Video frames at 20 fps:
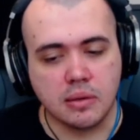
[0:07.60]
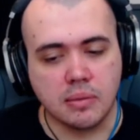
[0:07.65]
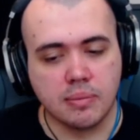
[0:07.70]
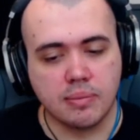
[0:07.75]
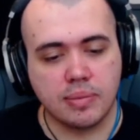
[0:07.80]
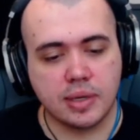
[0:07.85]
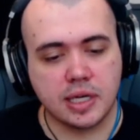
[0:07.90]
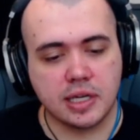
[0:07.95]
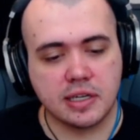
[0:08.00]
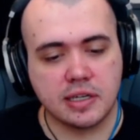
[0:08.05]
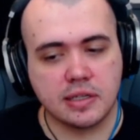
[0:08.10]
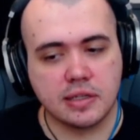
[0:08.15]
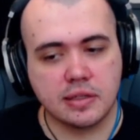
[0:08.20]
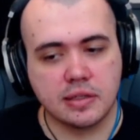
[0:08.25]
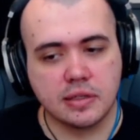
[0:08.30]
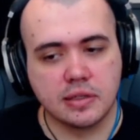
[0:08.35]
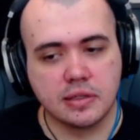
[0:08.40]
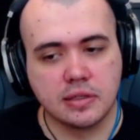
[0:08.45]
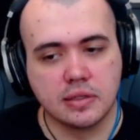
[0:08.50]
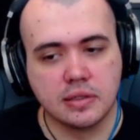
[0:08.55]
But
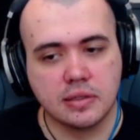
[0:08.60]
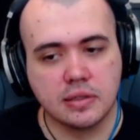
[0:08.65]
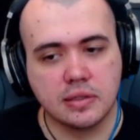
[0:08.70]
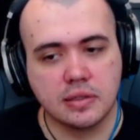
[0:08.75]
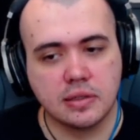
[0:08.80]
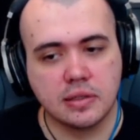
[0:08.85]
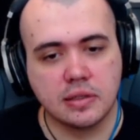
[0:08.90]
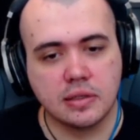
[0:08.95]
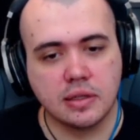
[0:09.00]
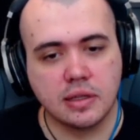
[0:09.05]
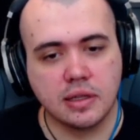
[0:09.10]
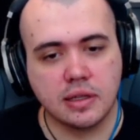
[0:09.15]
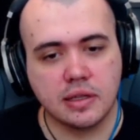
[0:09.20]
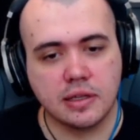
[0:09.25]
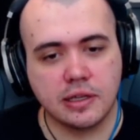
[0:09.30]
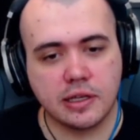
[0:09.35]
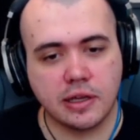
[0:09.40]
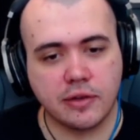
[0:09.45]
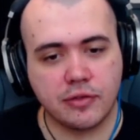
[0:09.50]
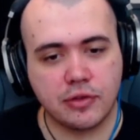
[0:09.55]

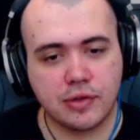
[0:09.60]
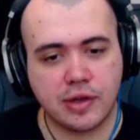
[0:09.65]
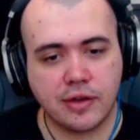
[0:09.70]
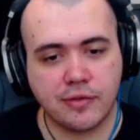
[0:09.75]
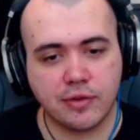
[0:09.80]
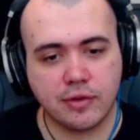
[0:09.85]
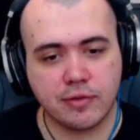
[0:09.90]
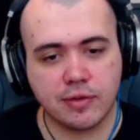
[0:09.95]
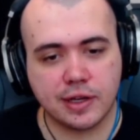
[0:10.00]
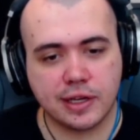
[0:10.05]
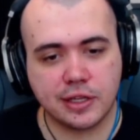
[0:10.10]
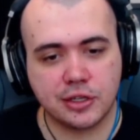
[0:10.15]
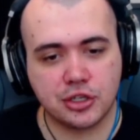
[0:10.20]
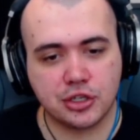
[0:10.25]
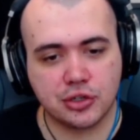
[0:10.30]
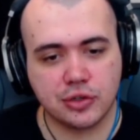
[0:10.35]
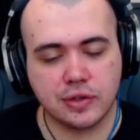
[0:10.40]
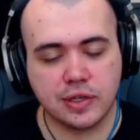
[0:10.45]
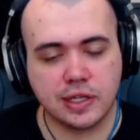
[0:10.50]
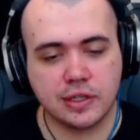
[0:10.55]
if you ever really
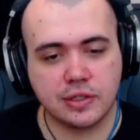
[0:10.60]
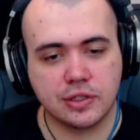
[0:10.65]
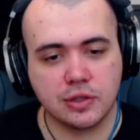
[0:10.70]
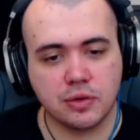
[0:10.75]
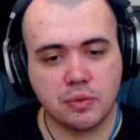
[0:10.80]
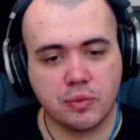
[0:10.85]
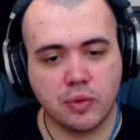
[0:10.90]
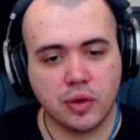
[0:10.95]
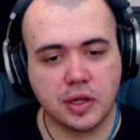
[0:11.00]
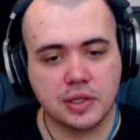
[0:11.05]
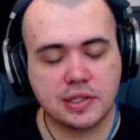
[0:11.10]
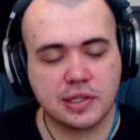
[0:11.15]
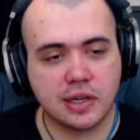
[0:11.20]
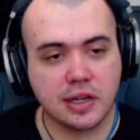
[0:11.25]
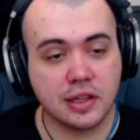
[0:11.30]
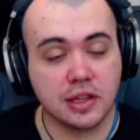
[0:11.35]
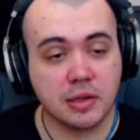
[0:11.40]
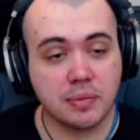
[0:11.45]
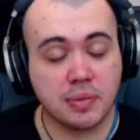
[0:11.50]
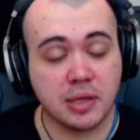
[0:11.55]
tune into what
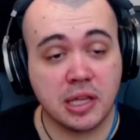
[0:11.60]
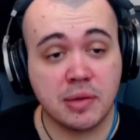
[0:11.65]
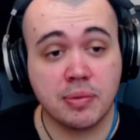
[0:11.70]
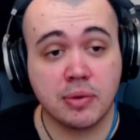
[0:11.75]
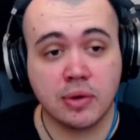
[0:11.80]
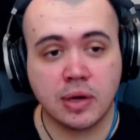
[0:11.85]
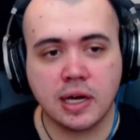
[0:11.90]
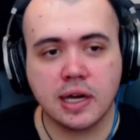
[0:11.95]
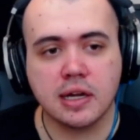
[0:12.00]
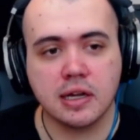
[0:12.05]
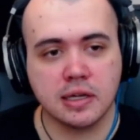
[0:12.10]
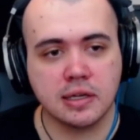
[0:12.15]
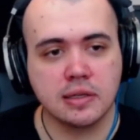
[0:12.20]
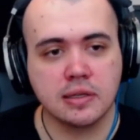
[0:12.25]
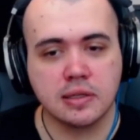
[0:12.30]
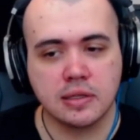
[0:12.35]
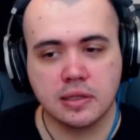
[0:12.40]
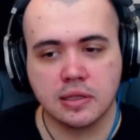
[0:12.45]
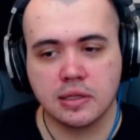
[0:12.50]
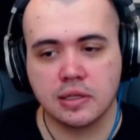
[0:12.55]
other people are,
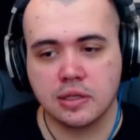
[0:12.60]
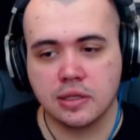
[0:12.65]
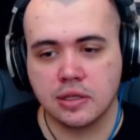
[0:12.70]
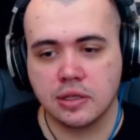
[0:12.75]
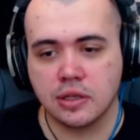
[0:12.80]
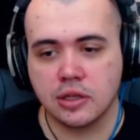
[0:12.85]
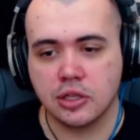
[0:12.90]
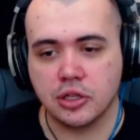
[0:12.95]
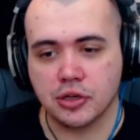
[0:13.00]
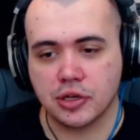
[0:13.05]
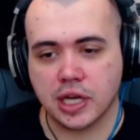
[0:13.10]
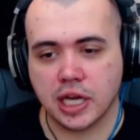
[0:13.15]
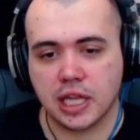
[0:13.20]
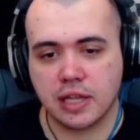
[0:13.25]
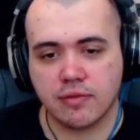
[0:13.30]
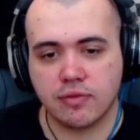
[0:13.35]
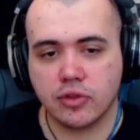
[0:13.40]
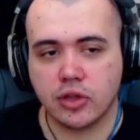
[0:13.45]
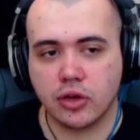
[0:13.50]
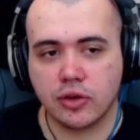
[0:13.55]
you kind
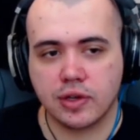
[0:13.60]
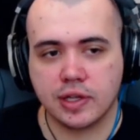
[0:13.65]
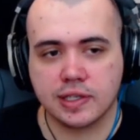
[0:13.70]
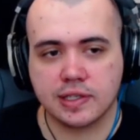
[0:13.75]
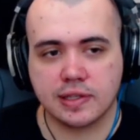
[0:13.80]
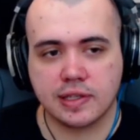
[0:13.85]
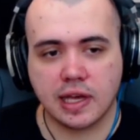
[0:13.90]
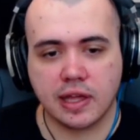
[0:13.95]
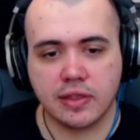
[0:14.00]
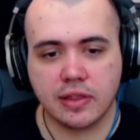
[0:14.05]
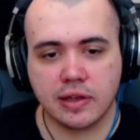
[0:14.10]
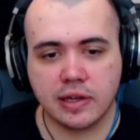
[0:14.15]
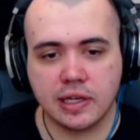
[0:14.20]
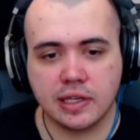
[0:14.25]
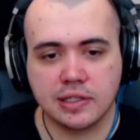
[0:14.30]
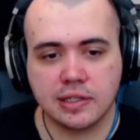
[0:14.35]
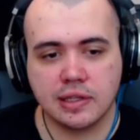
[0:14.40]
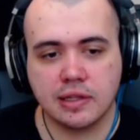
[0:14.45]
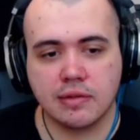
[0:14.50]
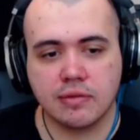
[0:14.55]
of notice that there
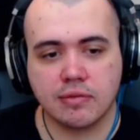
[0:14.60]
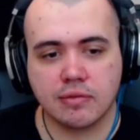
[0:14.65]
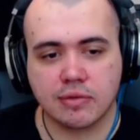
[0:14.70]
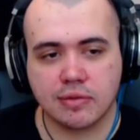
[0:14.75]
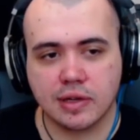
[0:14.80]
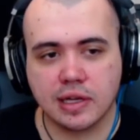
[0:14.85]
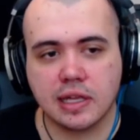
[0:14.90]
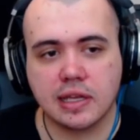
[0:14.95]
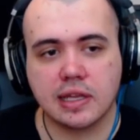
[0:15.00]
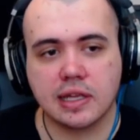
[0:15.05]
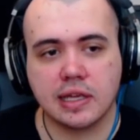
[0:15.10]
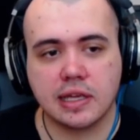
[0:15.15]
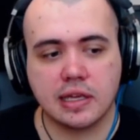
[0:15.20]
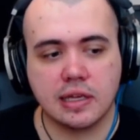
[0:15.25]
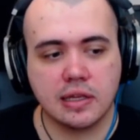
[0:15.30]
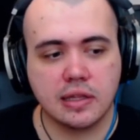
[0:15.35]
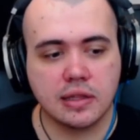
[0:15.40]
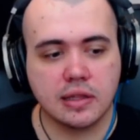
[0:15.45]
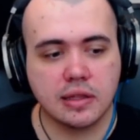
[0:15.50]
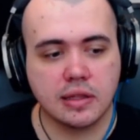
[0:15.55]
isn't
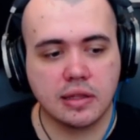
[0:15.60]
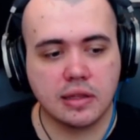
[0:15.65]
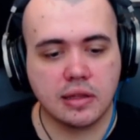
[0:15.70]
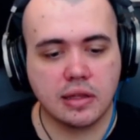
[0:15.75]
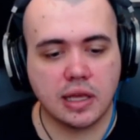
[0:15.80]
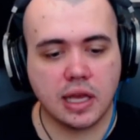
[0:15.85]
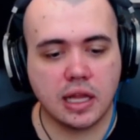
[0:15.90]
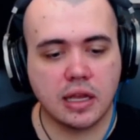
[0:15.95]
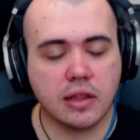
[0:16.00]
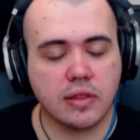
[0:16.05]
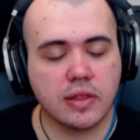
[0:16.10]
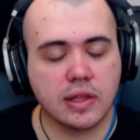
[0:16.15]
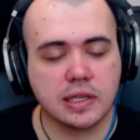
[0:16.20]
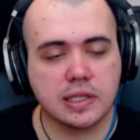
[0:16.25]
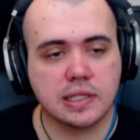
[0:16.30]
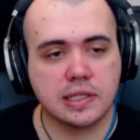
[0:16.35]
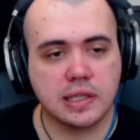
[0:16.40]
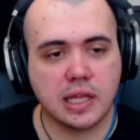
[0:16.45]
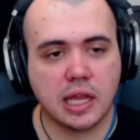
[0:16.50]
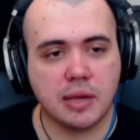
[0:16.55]
really anything
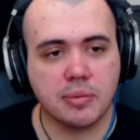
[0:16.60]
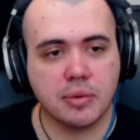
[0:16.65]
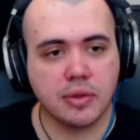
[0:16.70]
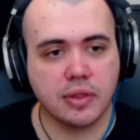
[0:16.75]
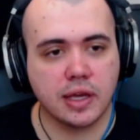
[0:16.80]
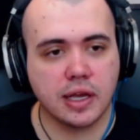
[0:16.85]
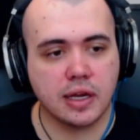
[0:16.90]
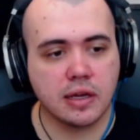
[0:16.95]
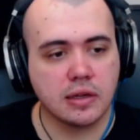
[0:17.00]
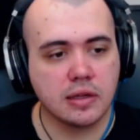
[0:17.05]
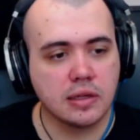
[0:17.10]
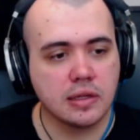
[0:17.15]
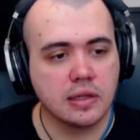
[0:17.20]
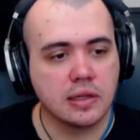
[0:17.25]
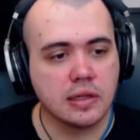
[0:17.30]
stable there.